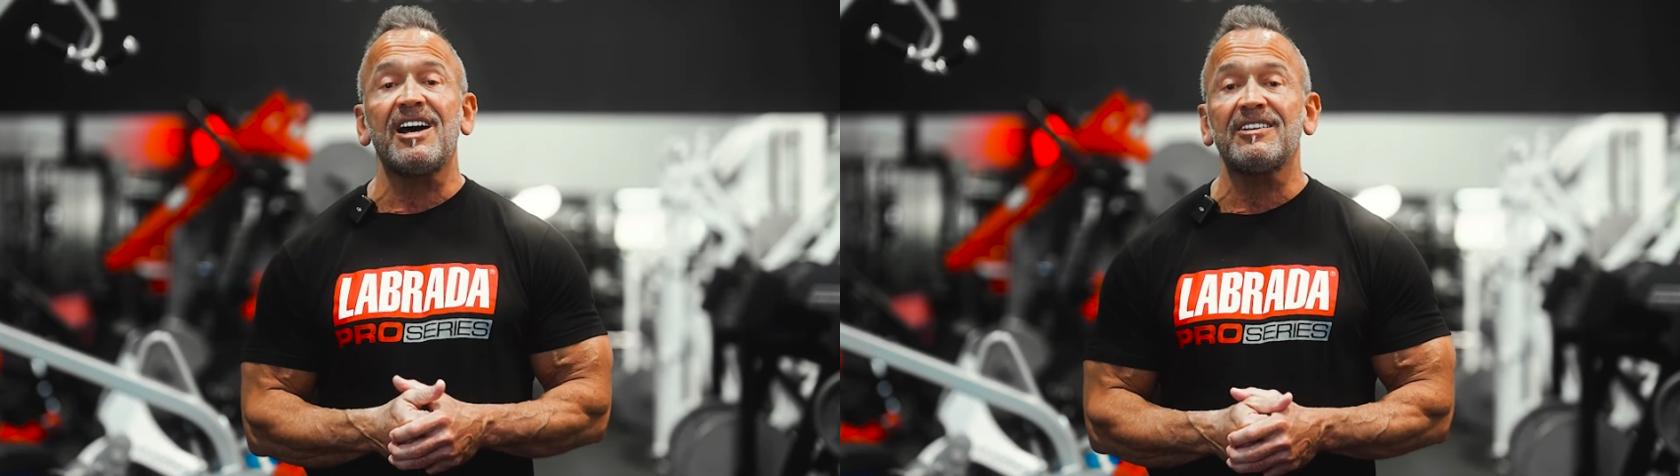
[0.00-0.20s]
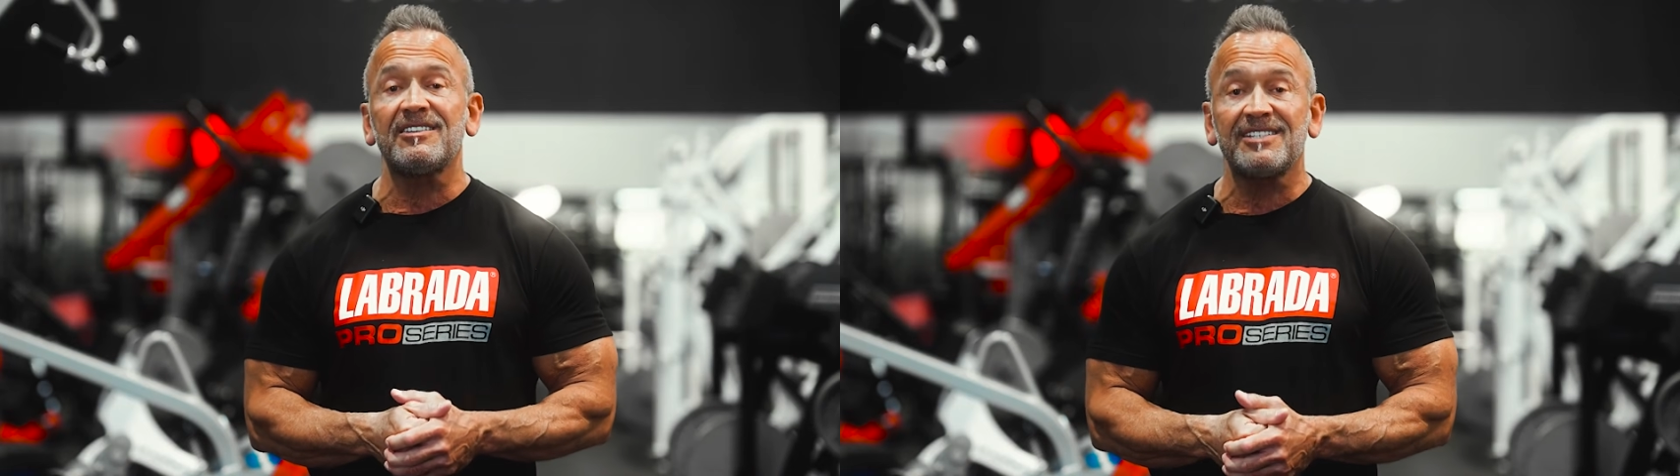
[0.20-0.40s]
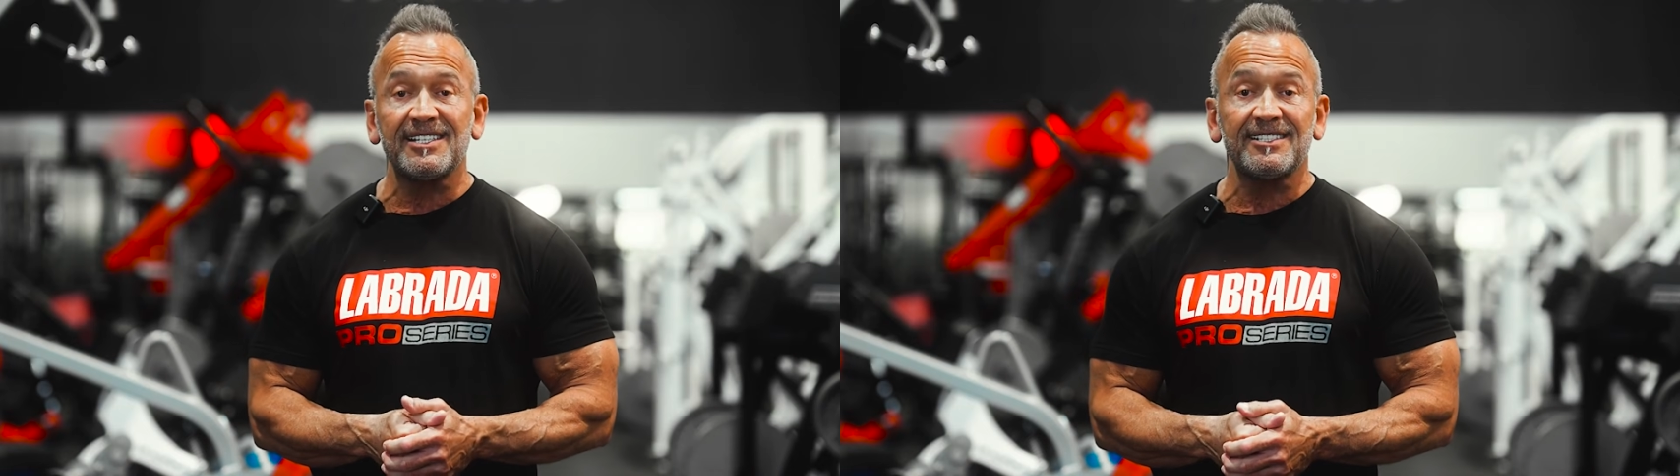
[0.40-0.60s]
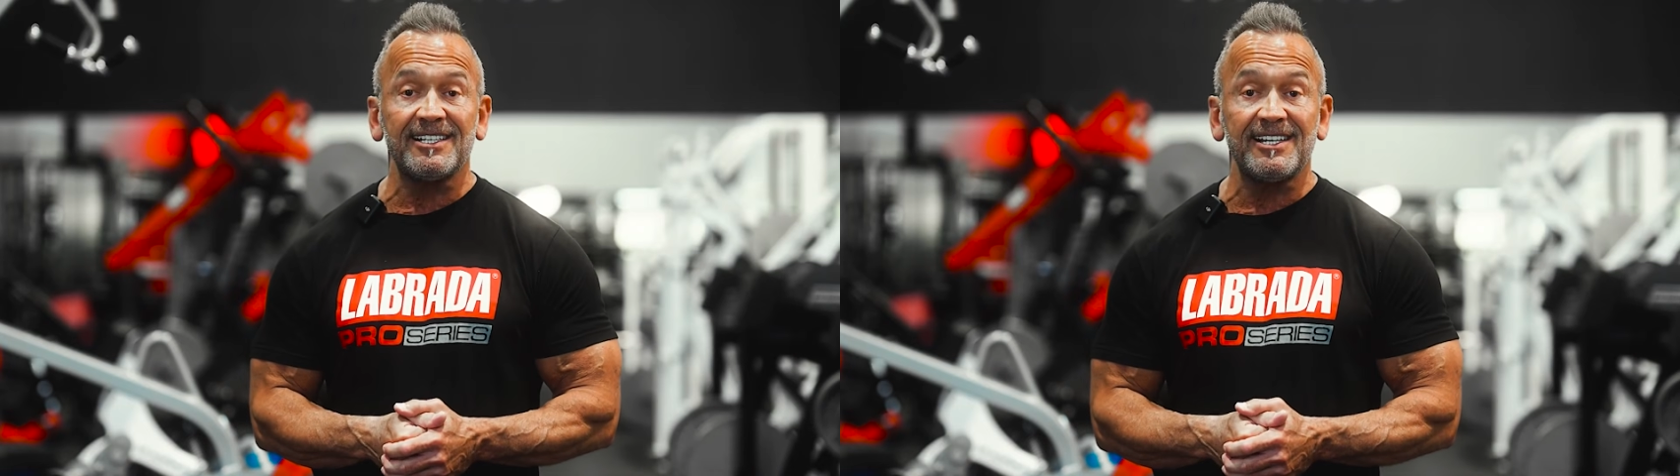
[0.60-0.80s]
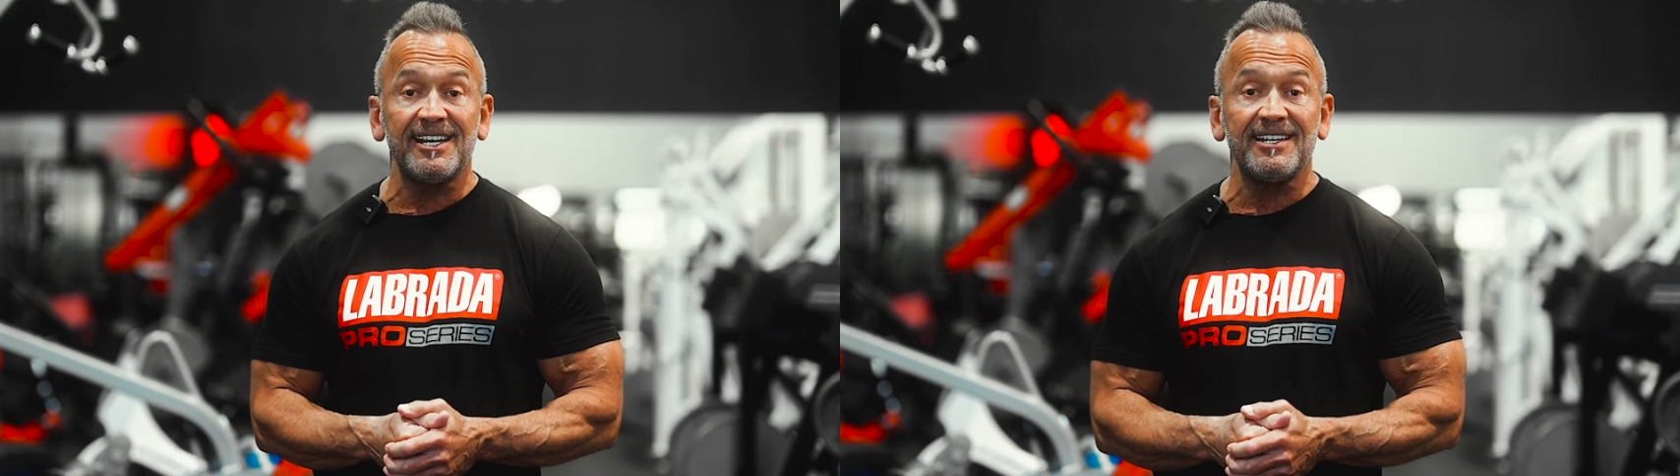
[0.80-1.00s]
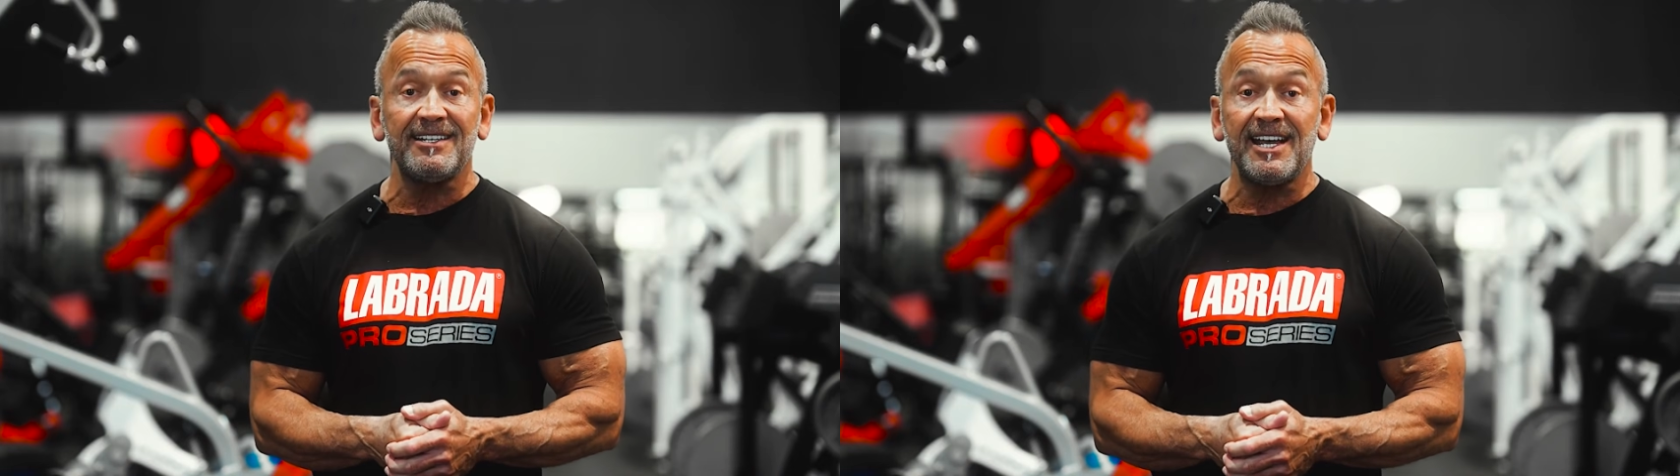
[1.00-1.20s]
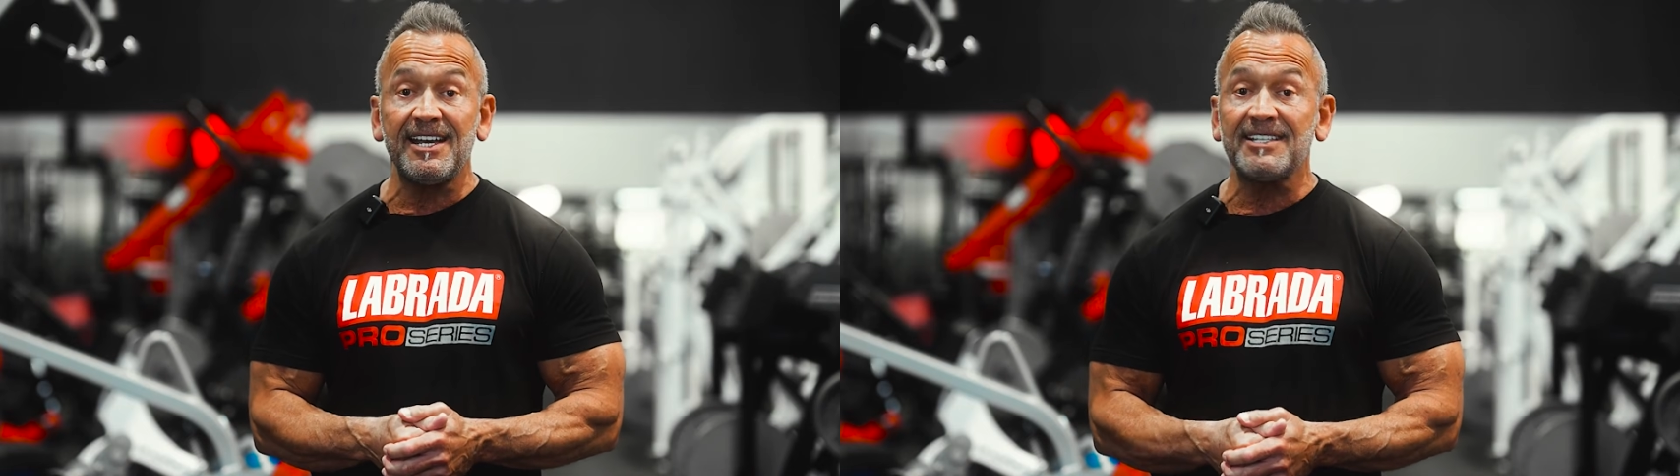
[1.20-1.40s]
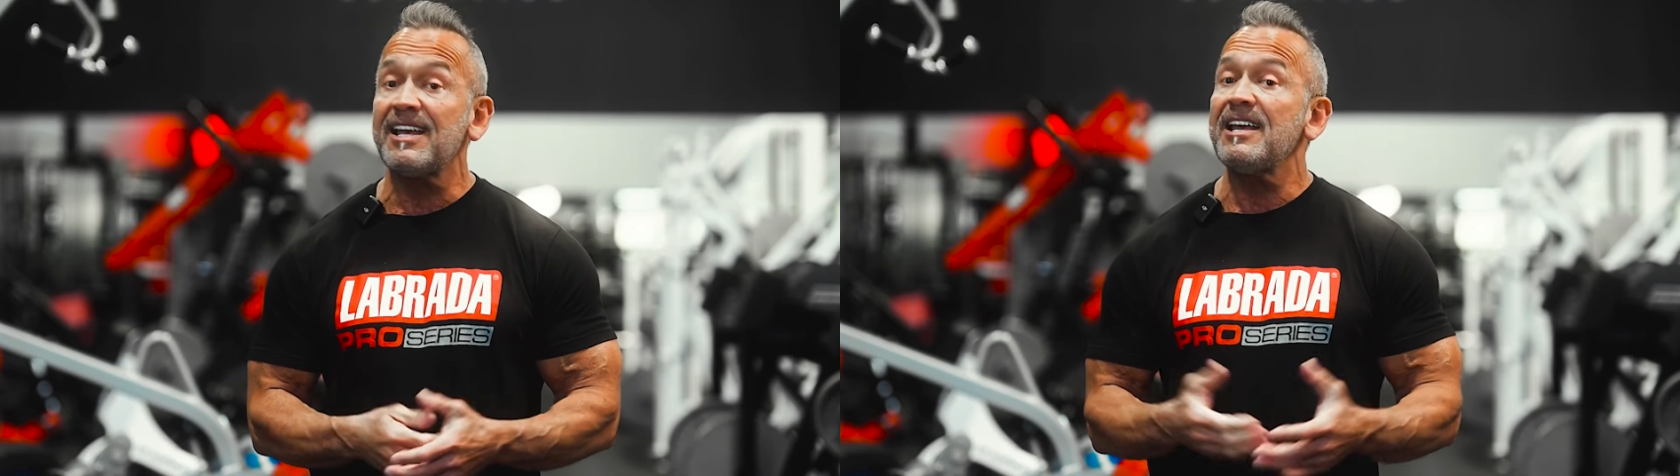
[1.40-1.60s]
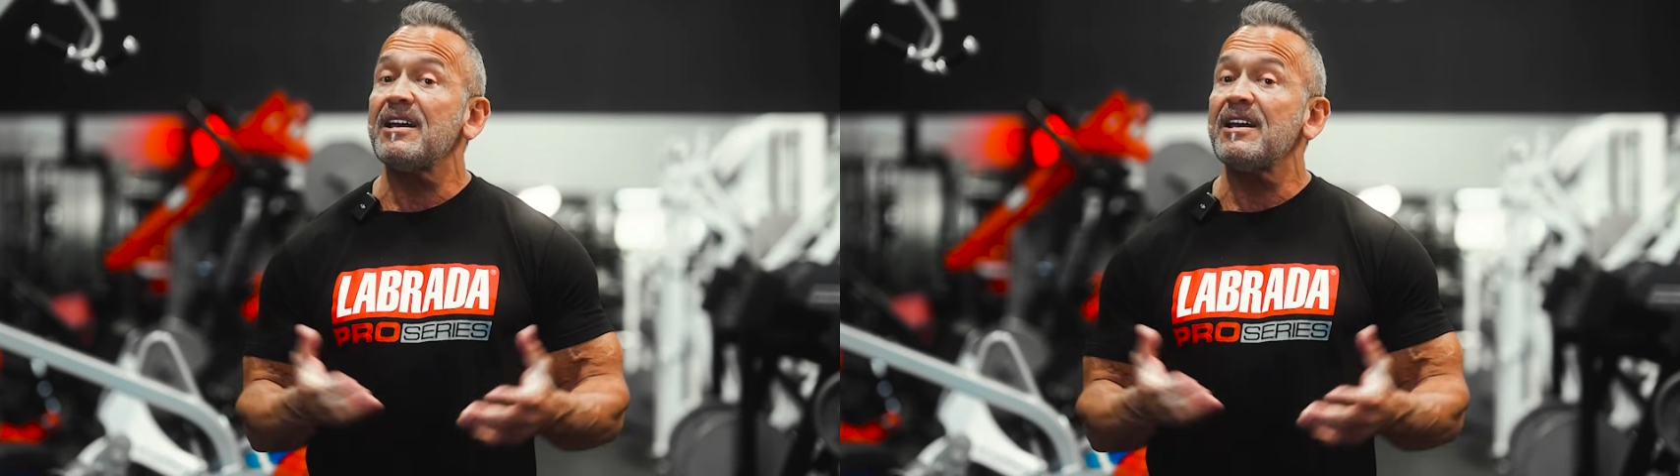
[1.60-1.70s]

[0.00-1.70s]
on the designated days,